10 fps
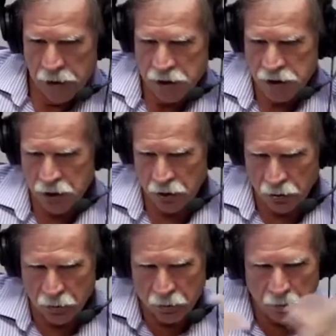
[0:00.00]

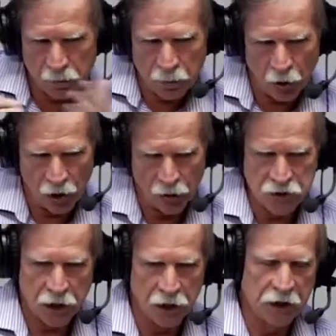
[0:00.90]
So part of
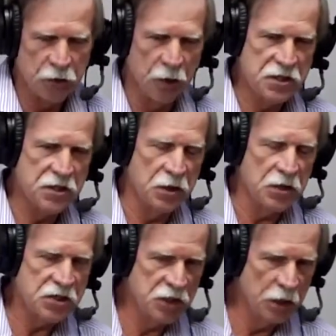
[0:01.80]
those characteristics, you
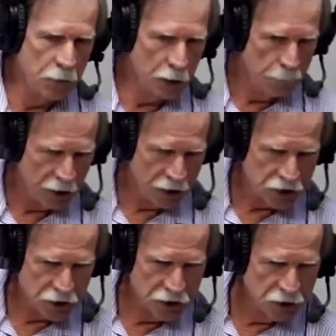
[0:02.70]
can see the big
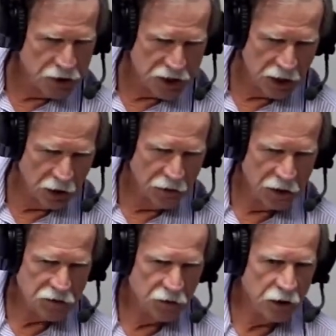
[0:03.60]
picture, you can see how
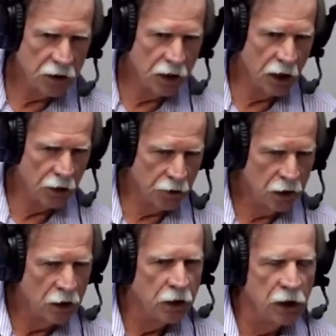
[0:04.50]
things fit together,